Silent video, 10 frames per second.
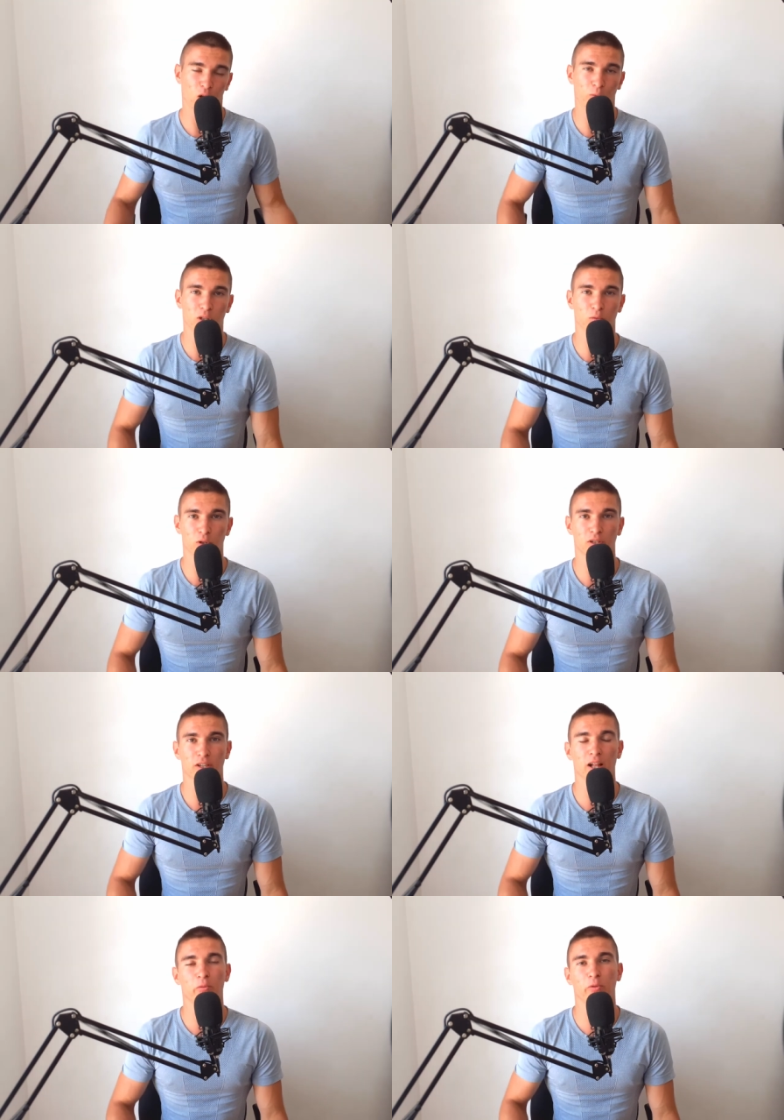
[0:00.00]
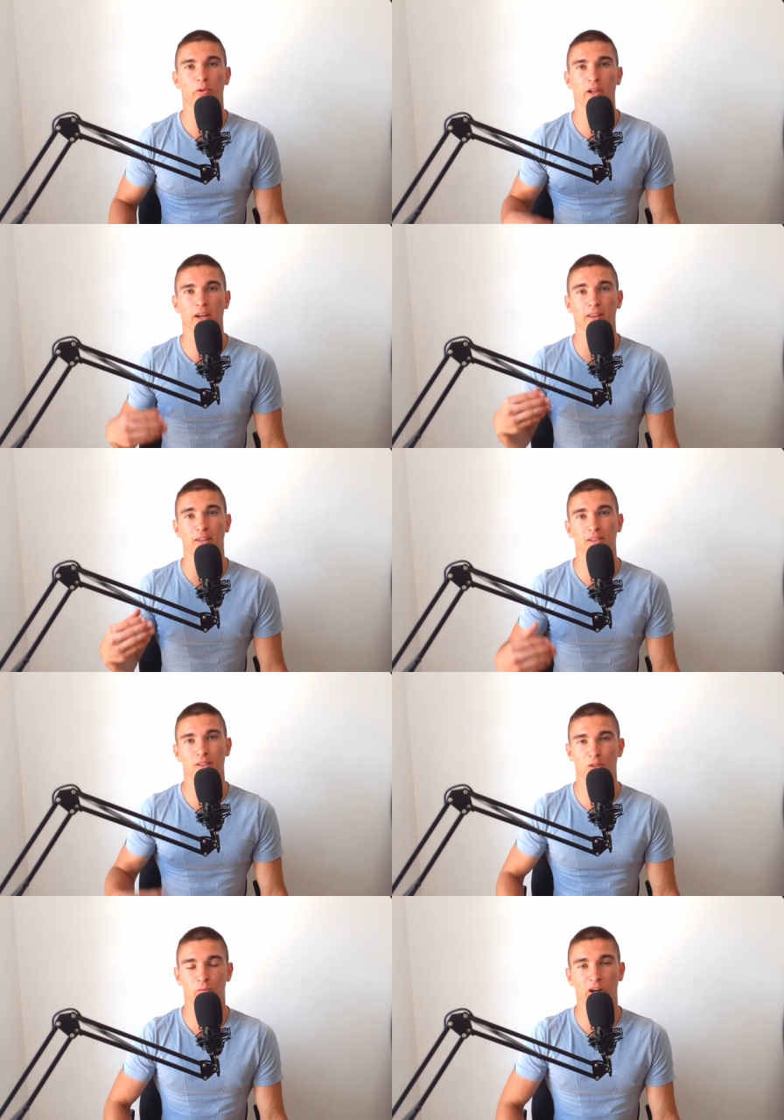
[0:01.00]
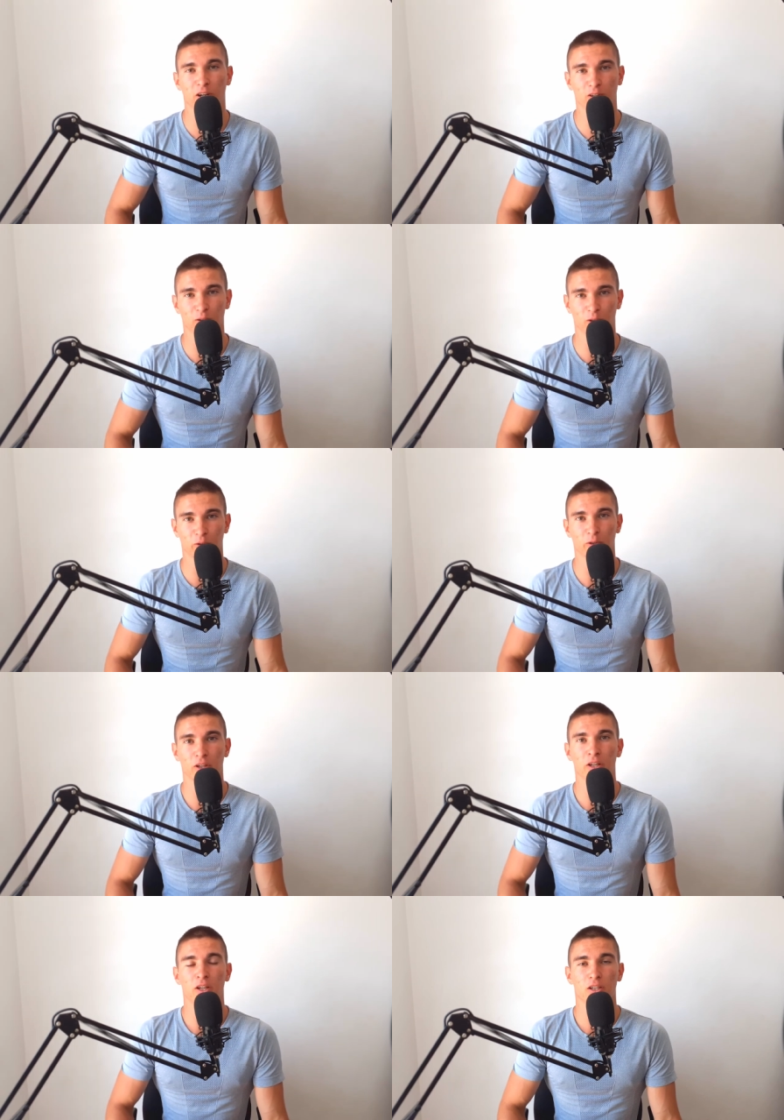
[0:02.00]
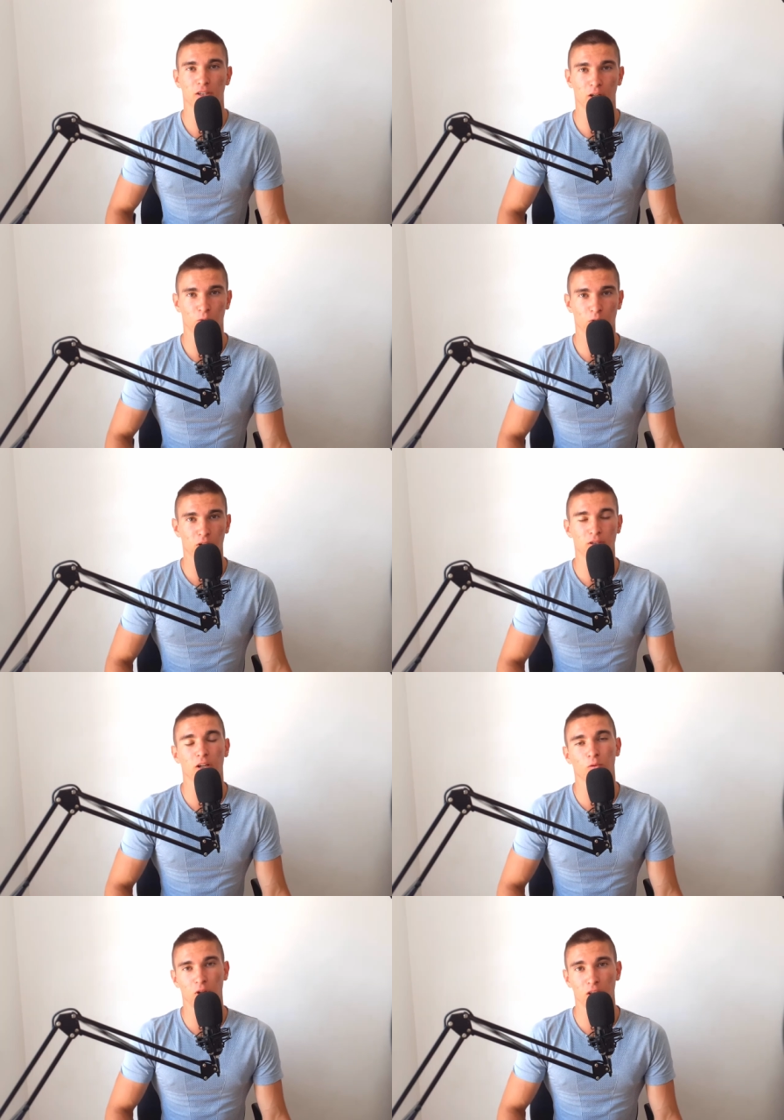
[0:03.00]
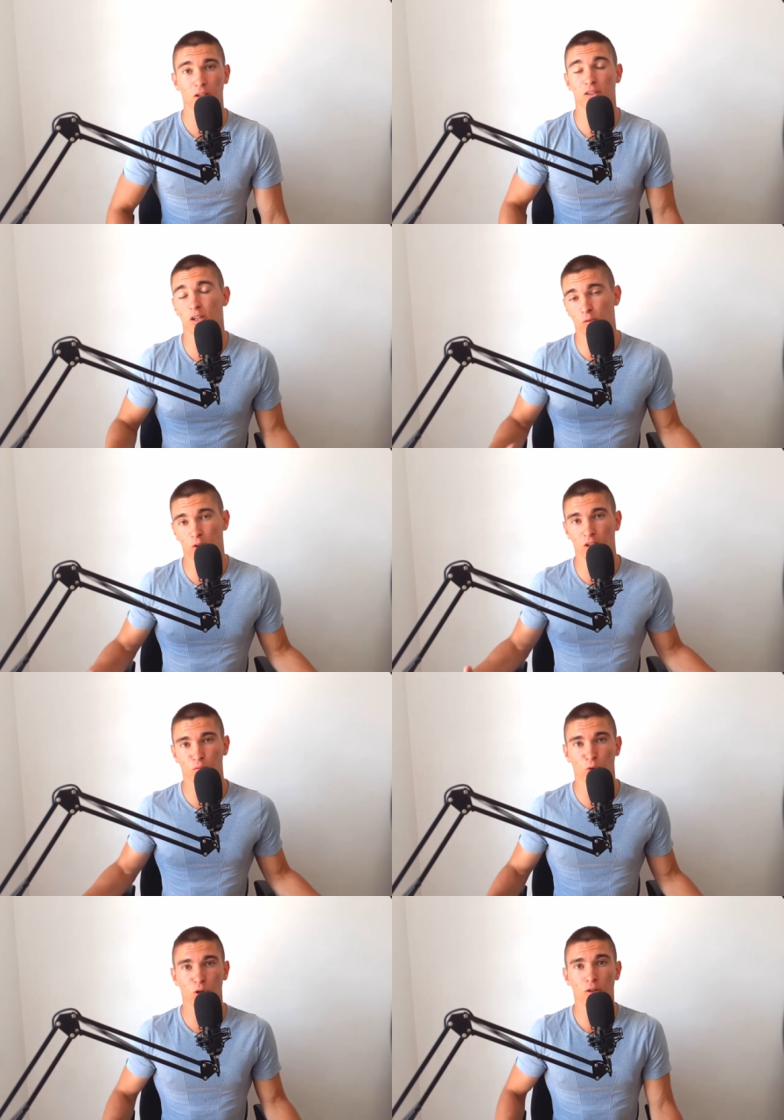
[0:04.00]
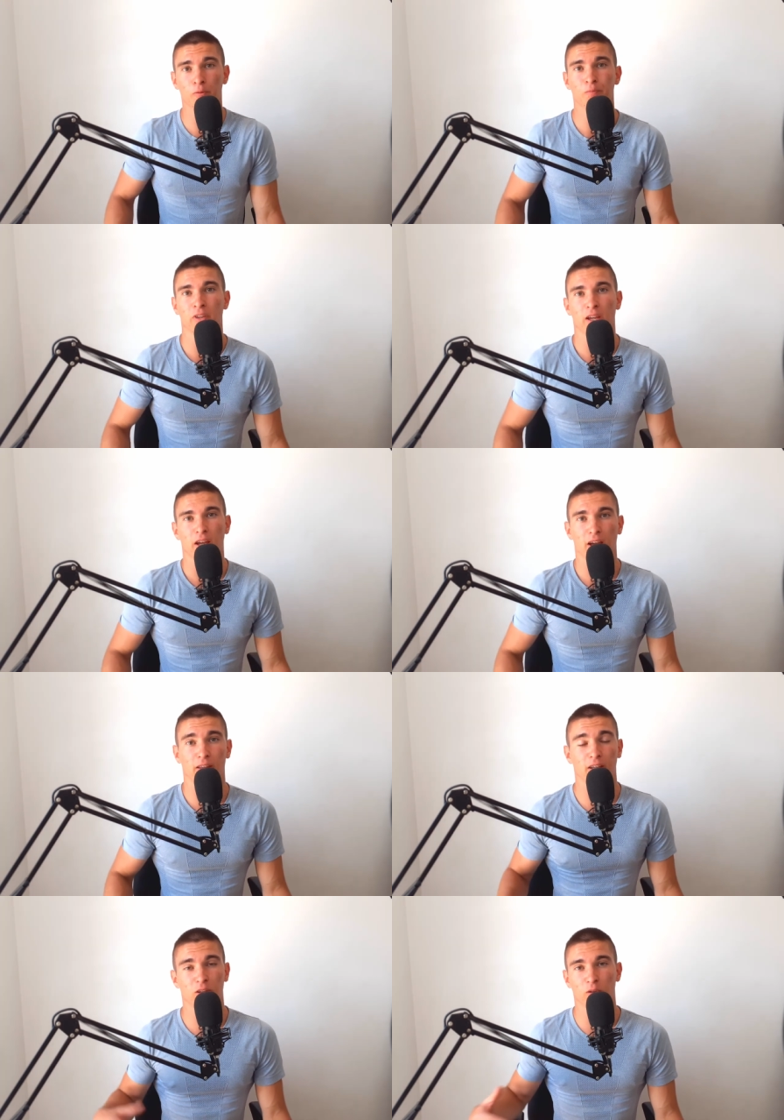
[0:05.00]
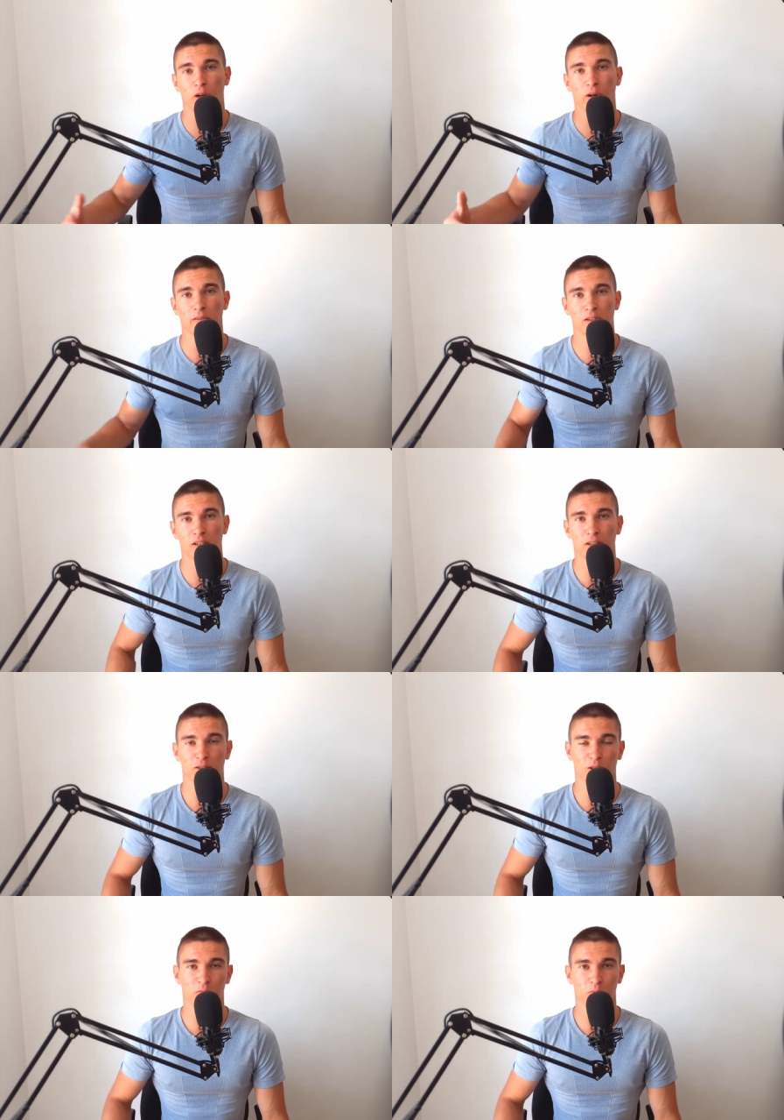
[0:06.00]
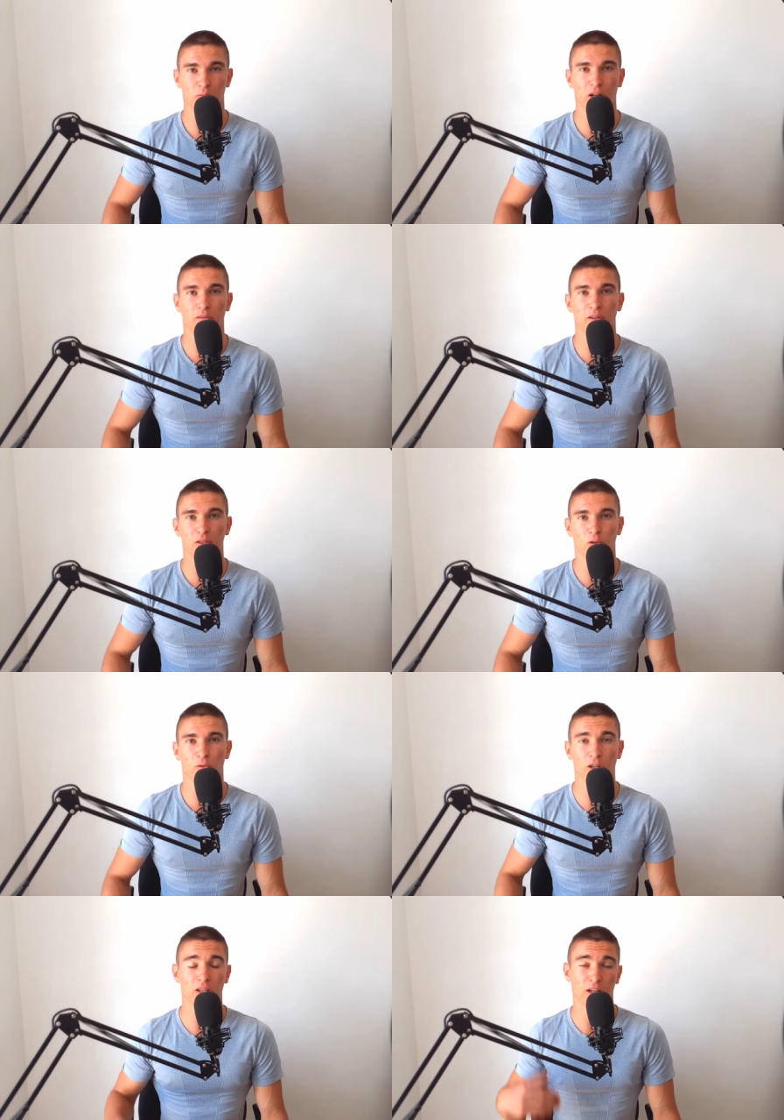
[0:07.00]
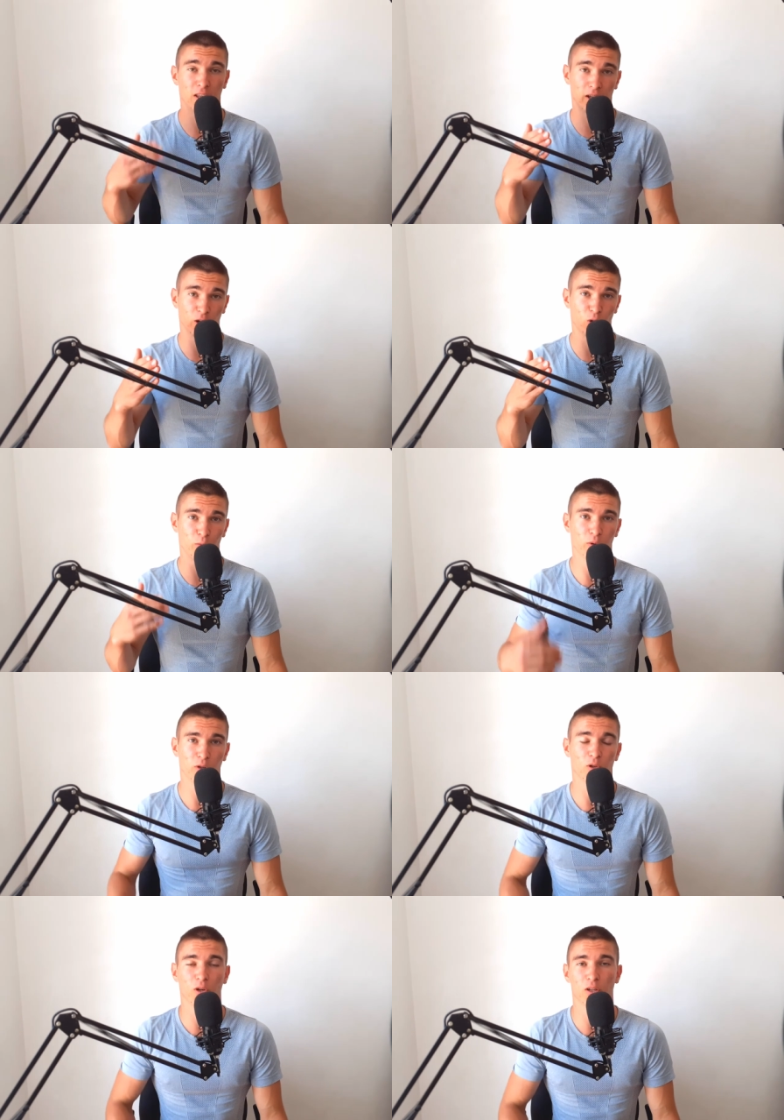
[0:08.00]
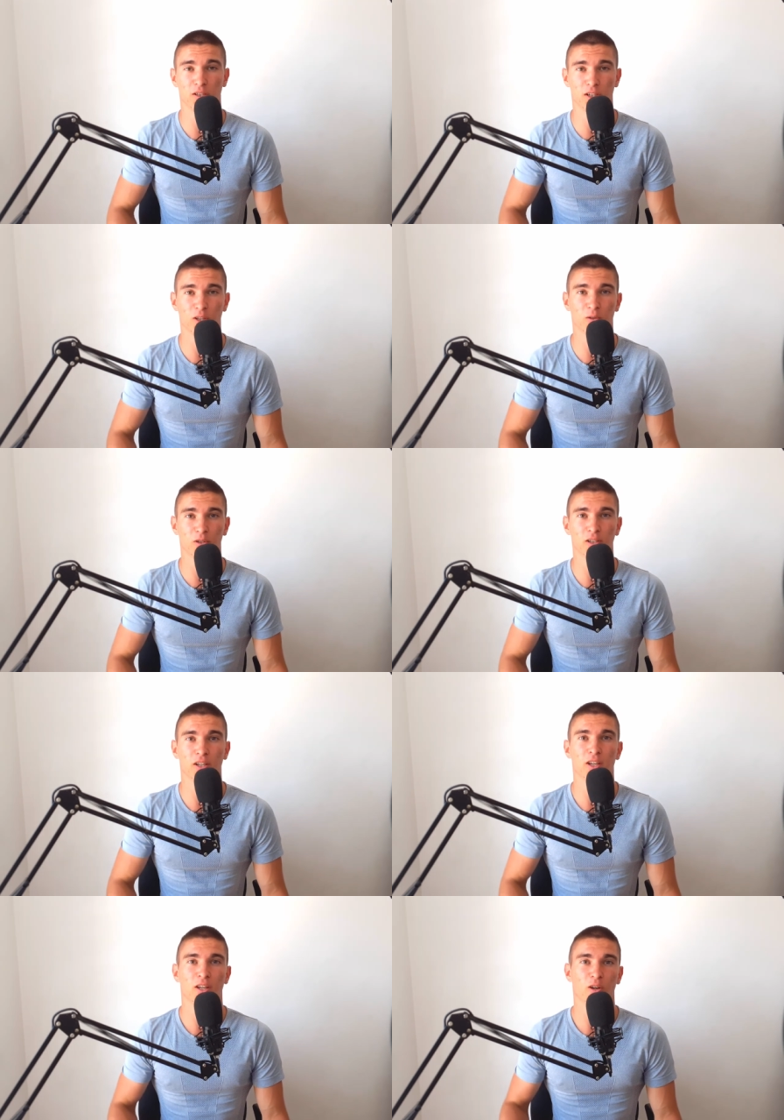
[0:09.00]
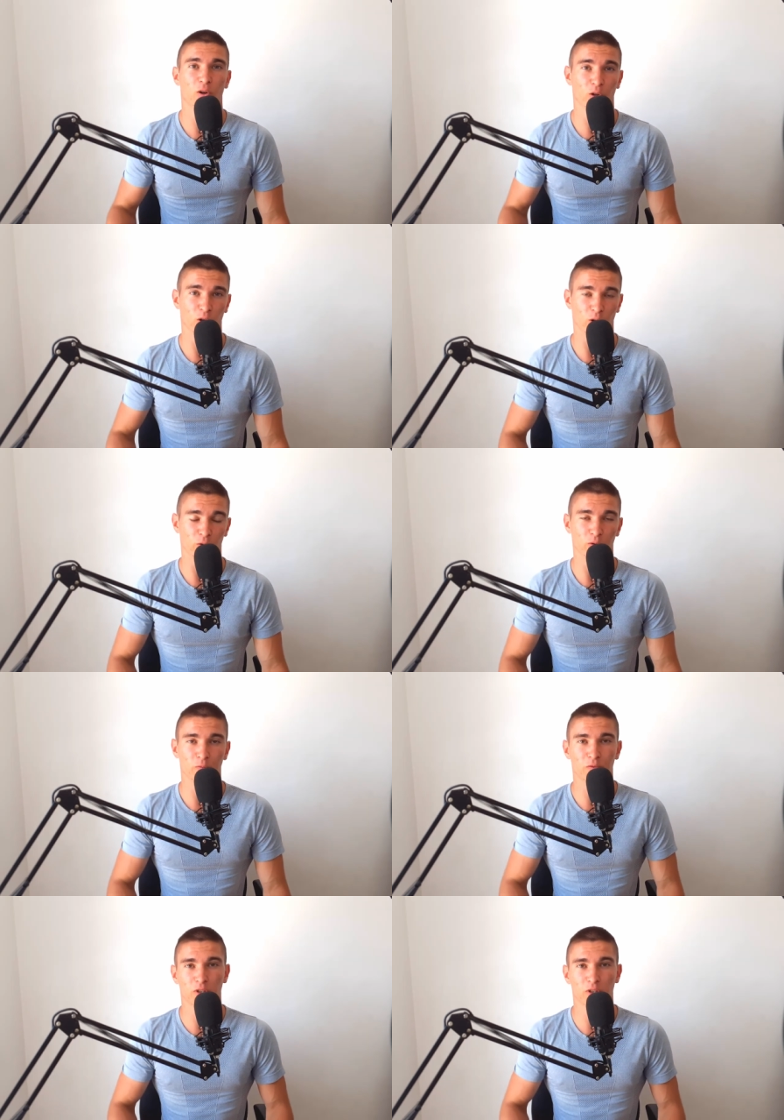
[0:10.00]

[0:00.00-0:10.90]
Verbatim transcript: I hope this was helpful and this inspired you to start re start reading, start reading more and that you now have seen some benefits of reading and I hope you're going to see those on your own.